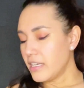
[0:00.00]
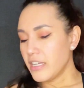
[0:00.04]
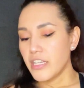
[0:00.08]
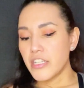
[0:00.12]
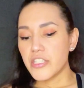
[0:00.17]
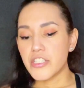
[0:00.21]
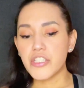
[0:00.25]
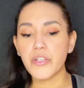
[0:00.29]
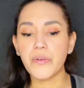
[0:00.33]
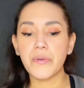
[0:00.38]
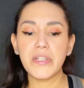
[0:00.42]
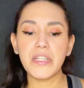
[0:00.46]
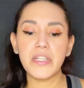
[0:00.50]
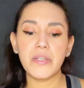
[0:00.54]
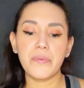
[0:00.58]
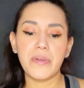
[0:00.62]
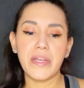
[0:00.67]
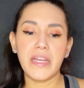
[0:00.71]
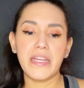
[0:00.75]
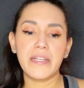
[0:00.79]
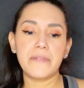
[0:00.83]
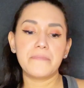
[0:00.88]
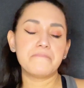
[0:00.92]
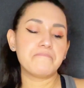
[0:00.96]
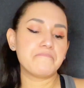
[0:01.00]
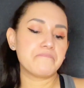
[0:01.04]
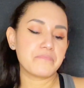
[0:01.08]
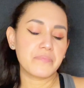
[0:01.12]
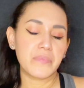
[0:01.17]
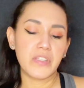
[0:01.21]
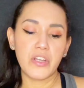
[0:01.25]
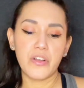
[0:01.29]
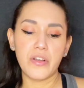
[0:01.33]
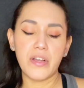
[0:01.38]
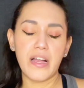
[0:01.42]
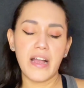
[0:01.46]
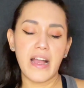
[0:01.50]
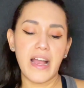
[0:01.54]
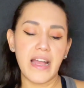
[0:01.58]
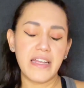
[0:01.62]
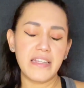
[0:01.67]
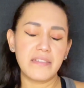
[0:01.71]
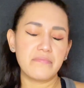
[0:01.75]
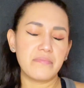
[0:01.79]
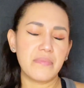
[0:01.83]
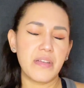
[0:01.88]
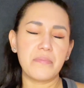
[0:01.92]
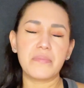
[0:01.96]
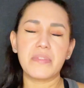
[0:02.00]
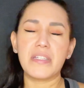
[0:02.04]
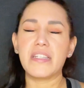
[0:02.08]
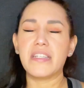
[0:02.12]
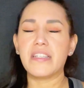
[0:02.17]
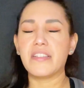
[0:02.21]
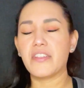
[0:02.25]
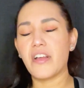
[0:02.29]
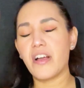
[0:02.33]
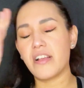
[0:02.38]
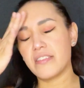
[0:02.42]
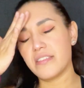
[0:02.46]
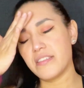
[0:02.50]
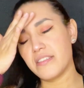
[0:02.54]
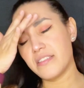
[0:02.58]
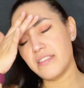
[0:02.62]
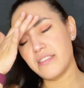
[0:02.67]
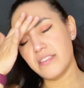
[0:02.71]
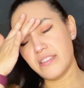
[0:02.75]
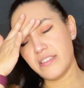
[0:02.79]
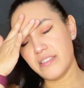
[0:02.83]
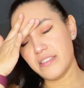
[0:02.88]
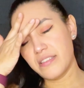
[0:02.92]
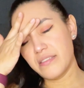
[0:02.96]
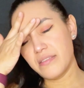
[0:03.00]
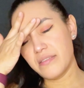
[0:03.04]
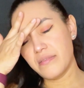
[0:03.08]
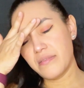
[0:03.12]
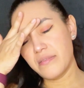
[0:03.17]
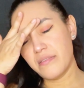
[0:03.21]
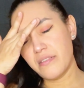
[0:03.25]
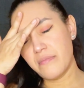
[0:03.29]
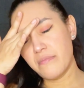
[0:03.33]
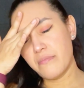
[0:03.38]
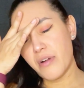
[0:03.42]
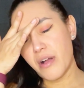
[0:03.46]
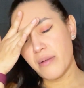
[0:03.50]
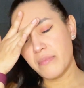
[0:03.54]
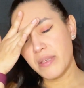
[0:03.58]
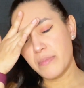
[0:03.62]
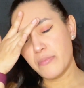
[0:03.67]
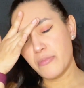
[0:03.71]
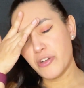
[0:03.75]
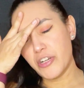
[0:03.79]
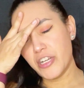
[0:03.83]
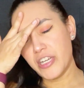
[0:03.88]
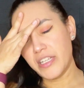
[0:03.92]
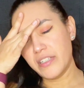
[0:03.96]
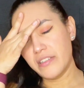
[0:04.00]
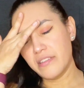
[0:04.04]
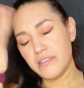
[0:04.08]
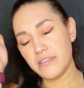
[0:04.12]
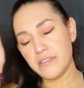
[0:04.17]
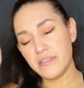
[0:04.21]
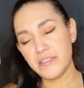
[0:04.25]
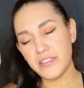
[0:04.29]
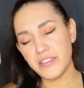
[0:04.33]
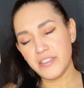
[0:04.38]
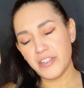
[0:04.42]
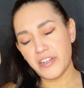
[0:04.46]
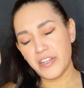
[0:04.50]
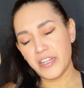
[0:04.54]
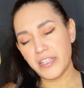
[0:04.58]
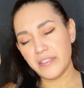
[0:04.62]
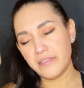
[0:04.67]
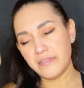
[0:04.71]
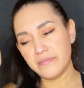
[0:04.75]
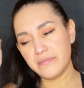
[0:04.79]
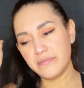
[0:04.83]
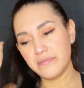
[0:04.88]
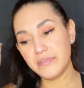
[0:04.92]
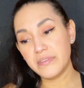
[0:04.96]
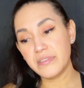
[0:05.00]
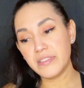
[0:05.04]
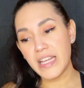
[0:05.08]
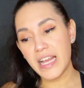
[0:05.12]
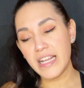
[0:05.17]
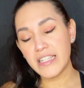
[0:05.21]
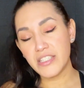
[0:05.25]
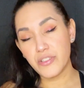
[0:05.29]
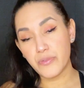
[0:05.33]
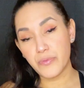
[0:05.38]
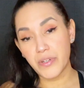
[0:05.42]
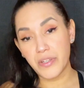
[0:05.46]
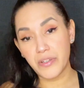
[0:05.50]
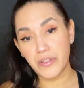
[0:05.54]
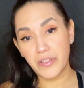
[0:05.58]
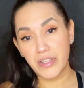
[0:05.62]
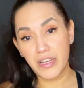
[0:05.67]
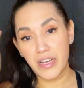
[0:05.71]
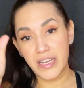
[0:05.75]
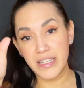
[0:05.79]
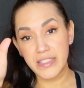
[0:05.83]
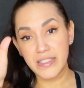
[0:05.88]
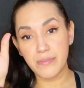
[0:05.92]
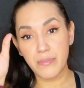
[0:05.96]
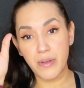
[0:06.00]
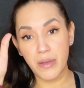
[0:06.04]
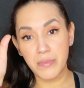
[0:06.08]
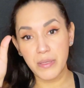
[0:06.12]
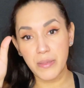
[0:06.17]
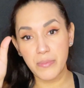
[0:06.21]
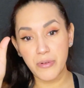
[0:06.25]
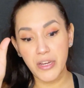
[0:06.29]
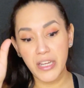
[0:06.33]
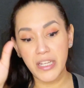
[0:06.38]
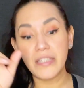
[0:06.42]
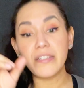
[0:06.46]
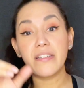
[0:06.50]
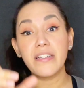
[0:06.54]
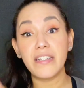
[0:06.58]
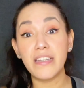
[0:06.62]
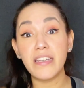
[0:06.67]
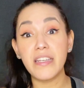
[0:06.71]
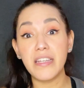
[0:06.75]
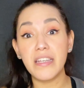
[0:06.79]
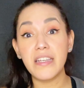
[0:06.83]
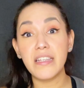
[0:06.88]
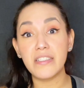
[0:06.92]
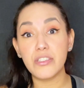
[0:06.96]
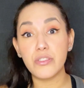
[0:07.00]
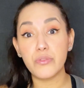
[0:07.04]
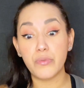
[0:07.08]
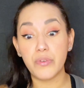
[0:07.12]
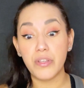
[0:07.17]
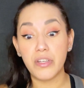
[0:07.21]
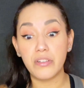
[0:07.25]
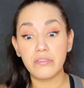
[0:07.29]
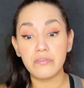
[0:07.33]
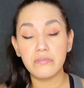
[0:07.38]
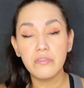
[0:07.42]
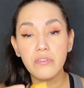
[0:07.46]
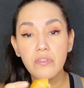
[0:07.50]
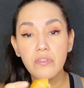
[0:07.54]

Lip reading: So anyway, I'm getting lost. Mommy brain, sorry. That's real, guys. Mommy brain, it's real.